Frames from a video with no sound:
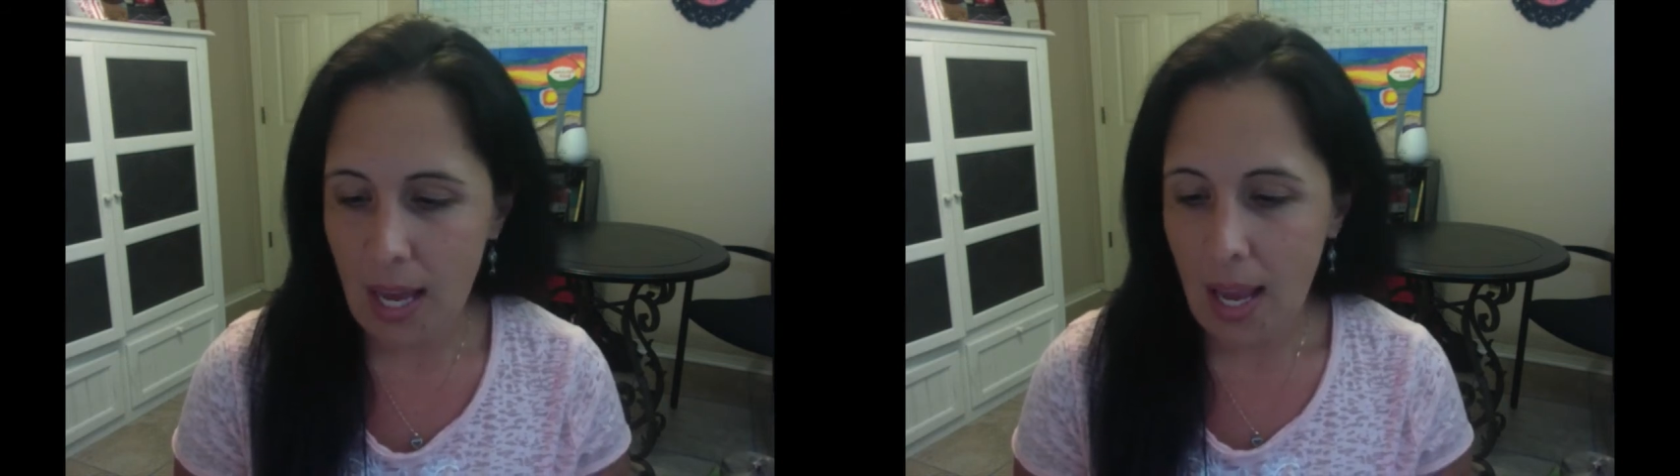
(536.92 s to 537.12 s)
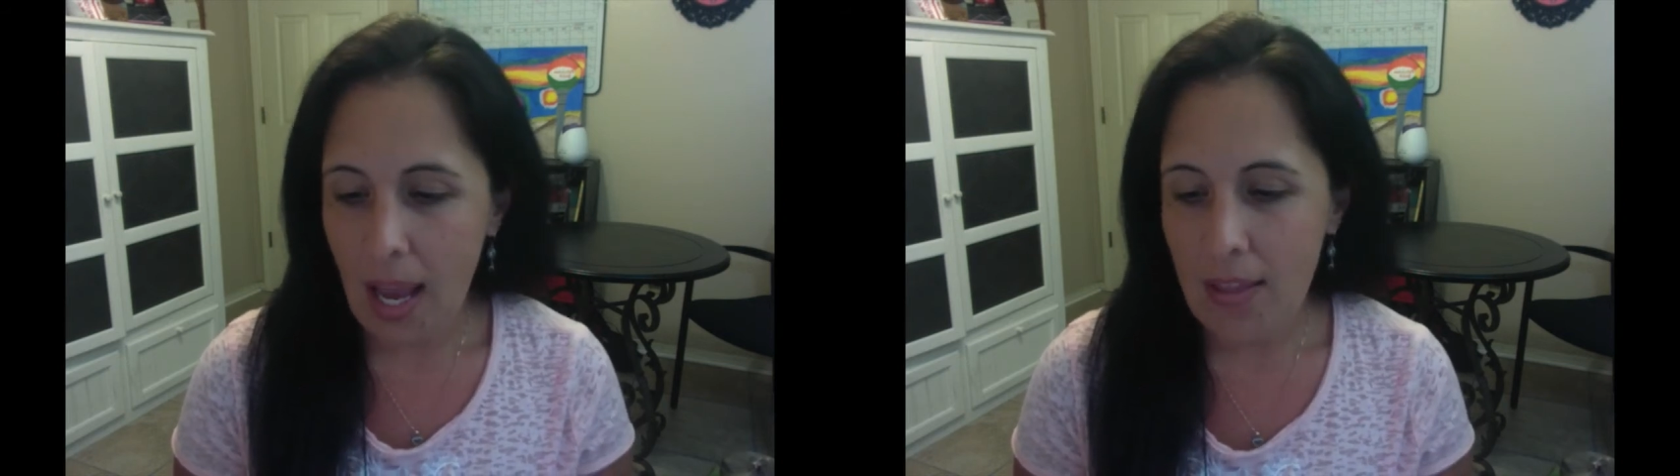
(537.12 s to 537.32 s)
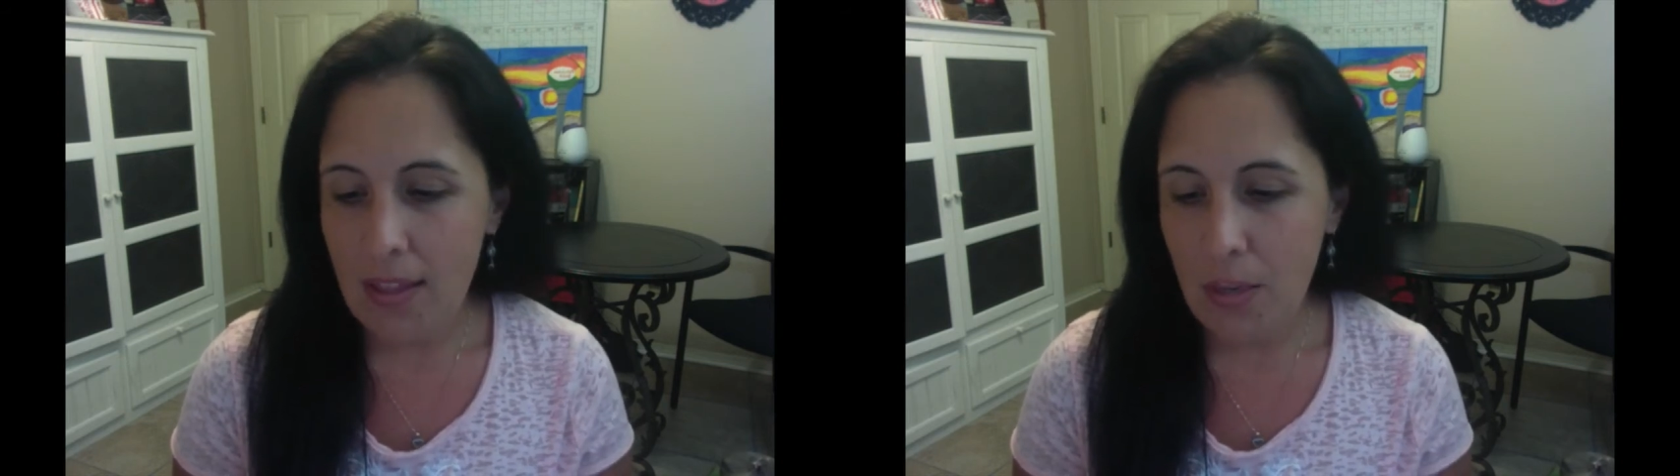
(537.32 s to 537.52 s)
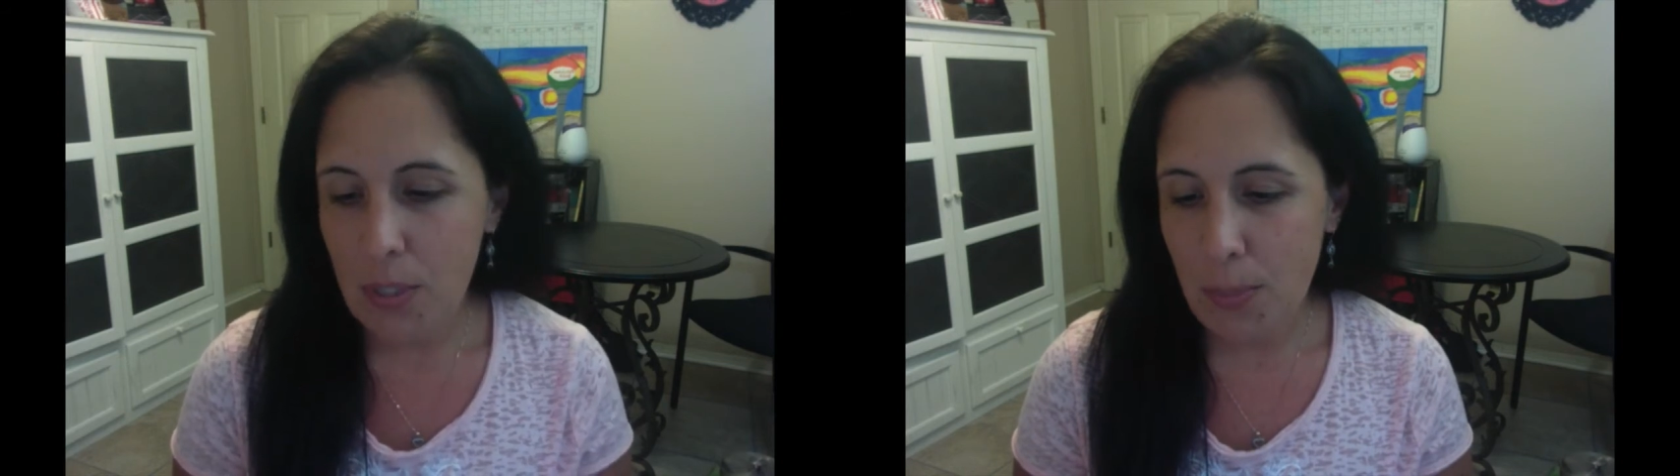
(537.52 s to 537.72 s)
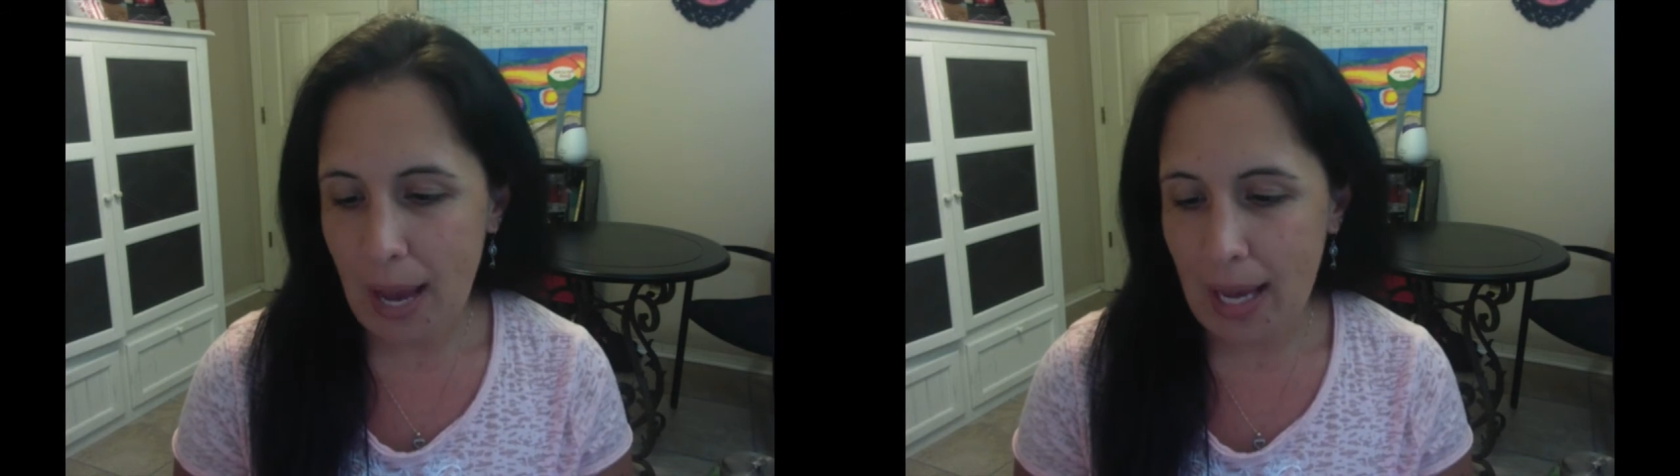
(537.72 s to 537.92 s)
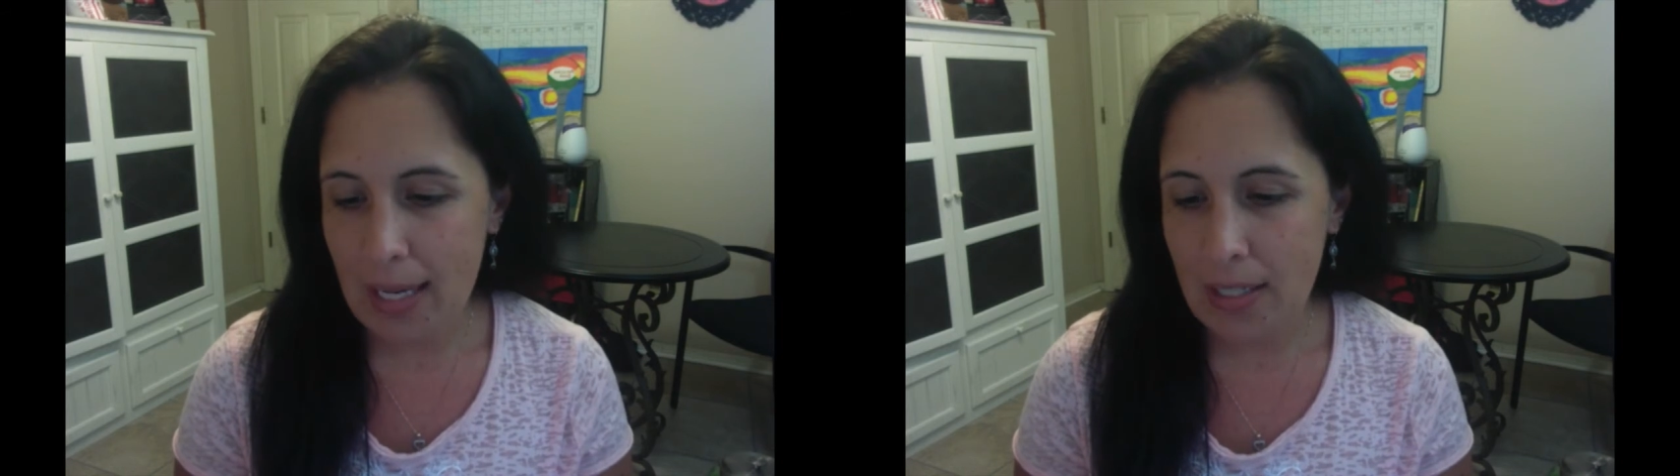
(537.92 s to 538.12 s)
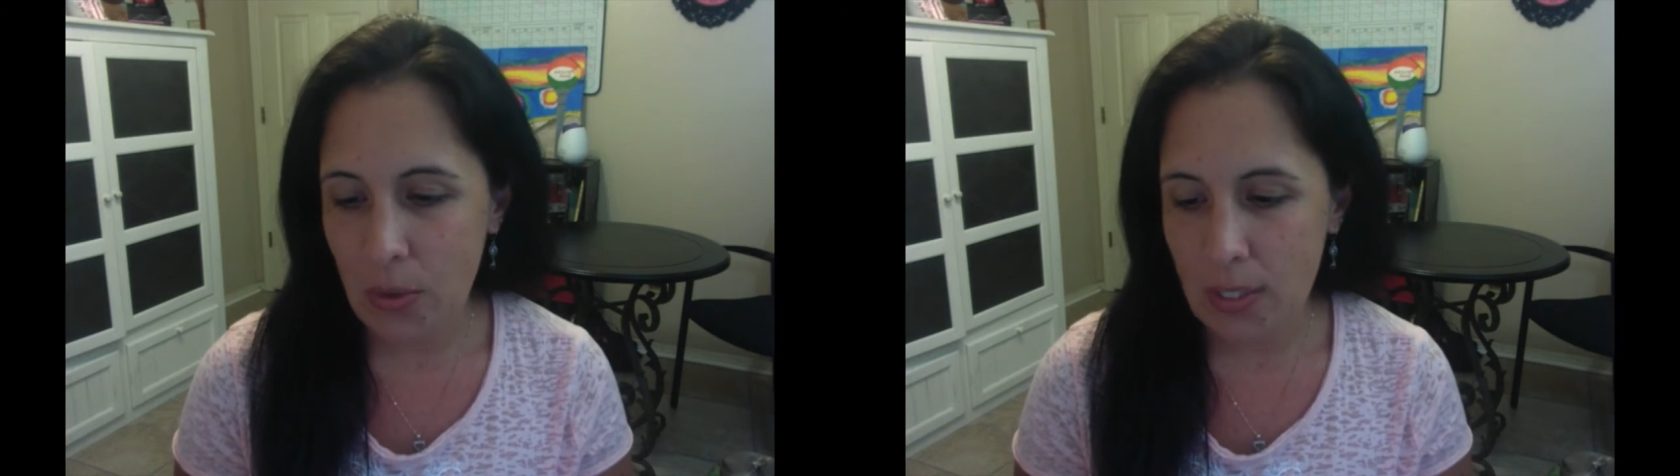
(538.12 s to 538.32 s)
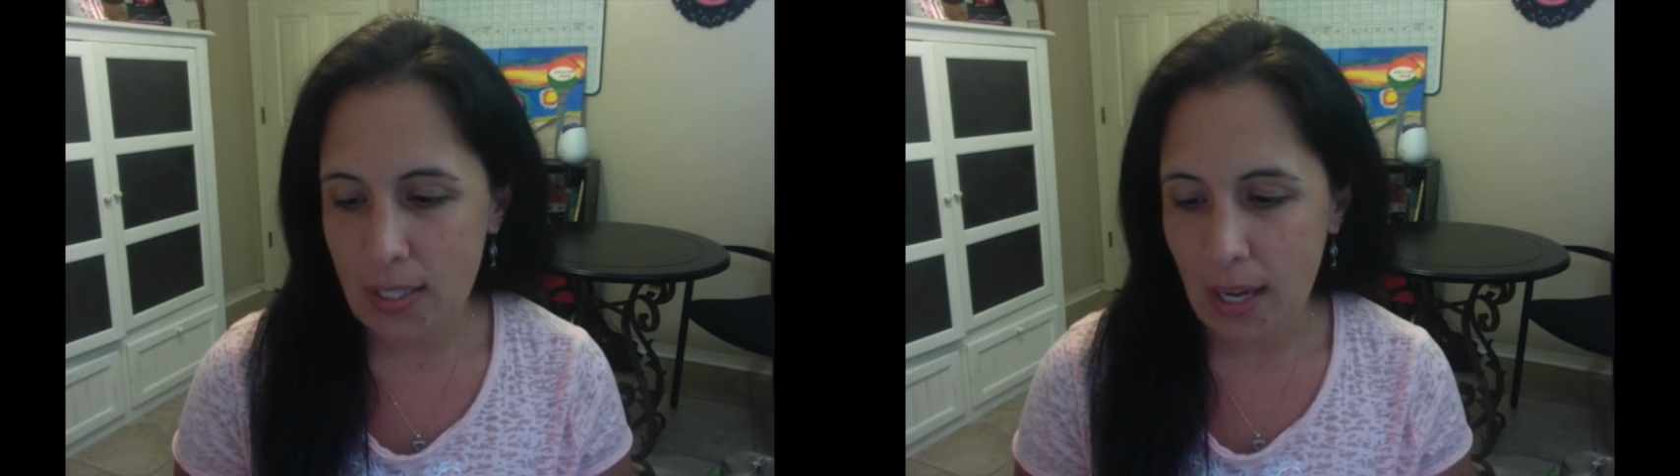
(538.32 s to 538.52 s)
And then there was Patty,
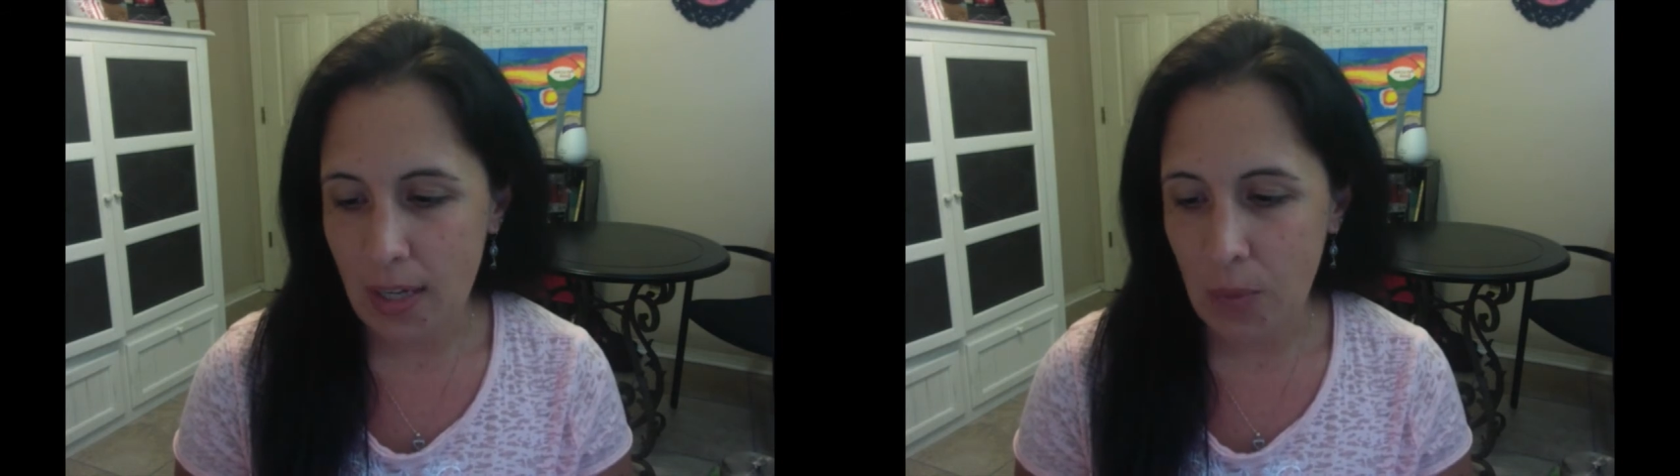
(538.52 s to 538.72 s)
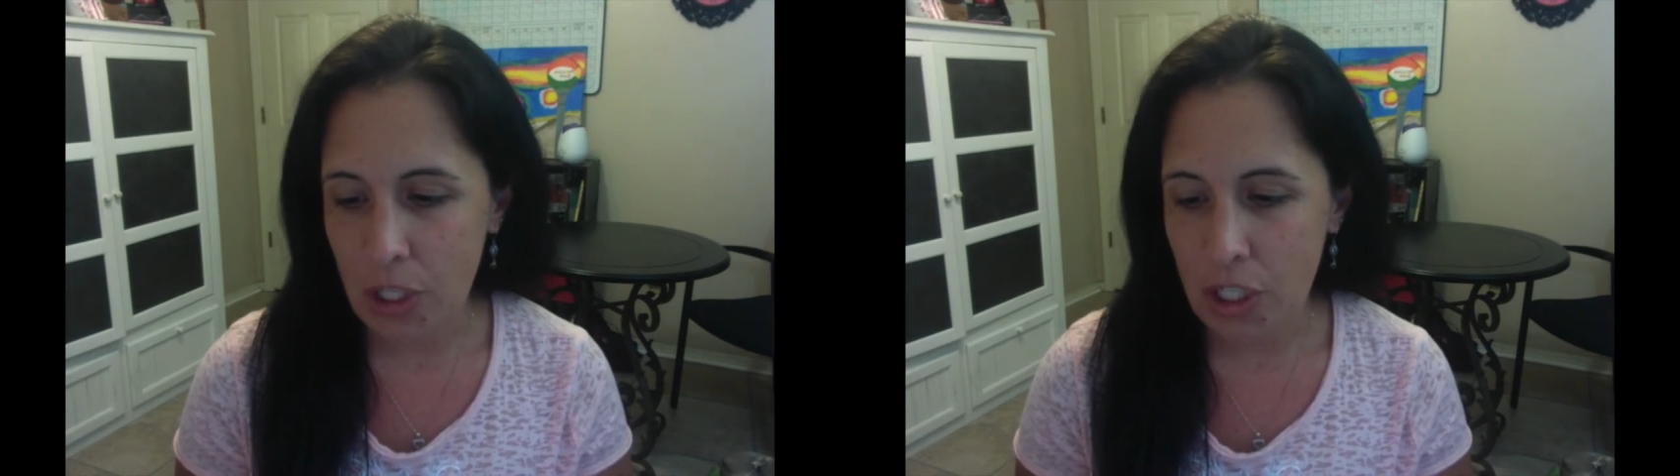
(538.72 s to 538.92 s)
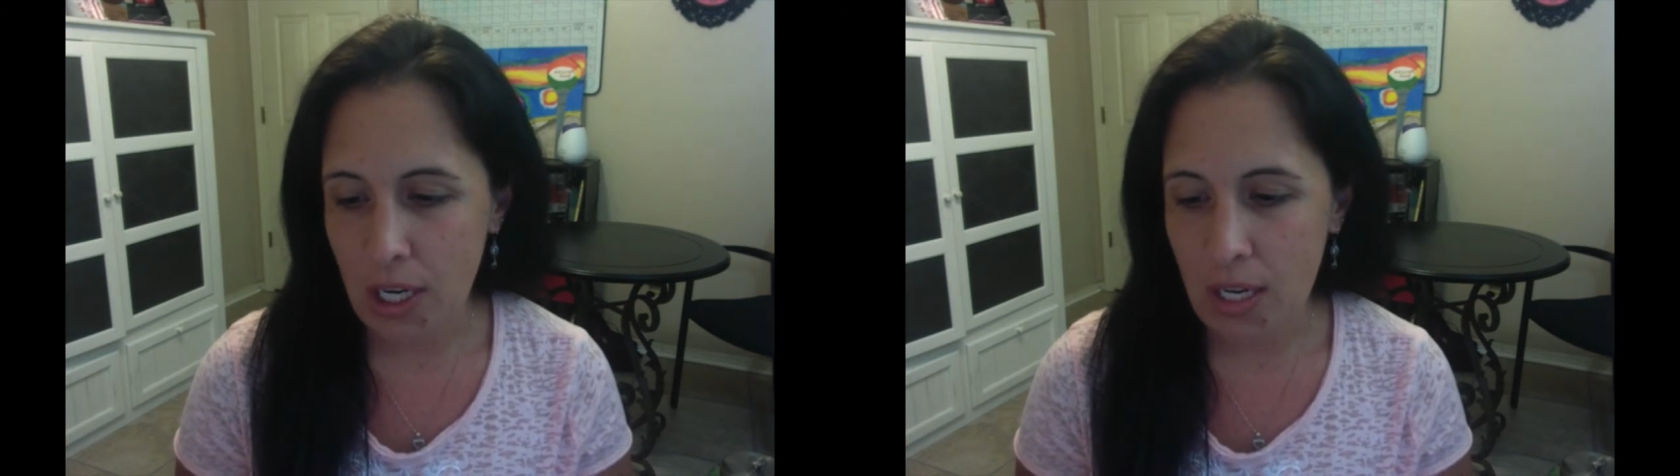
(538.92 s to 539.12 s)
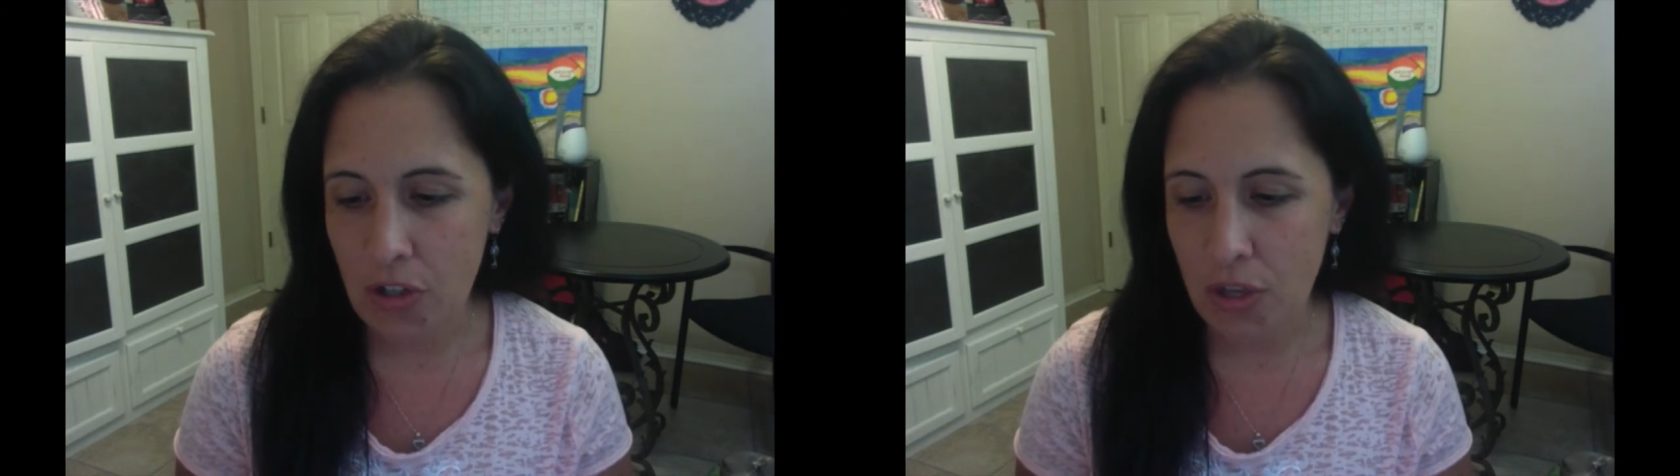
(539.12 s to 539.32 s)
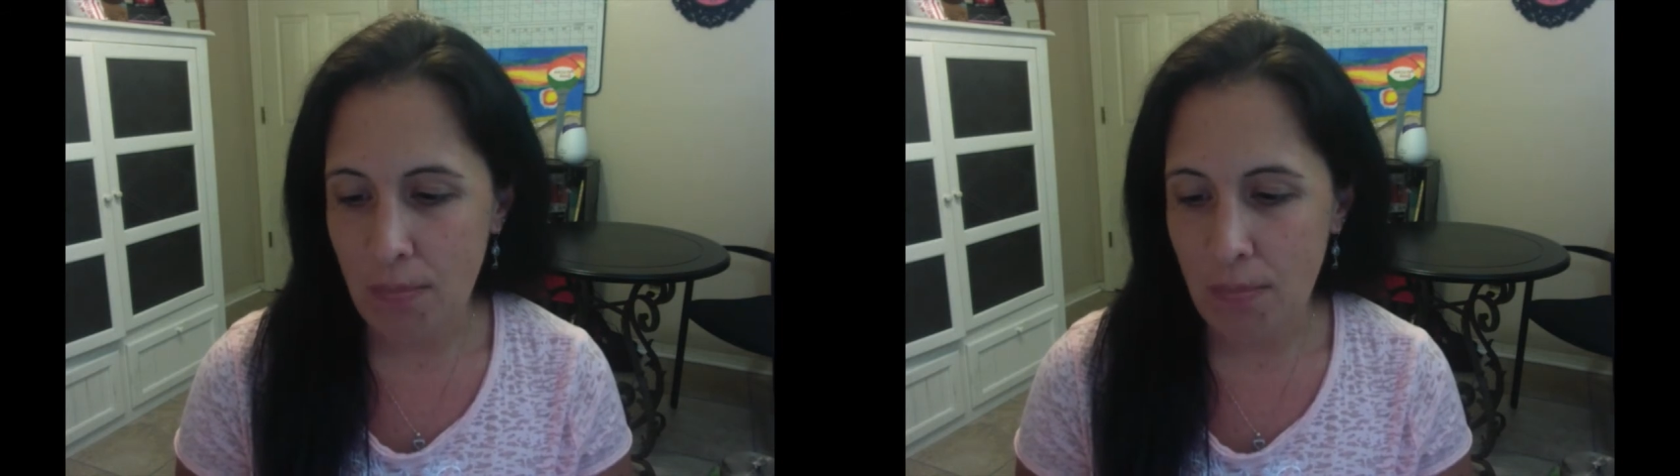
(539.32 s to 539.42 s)
so excited was she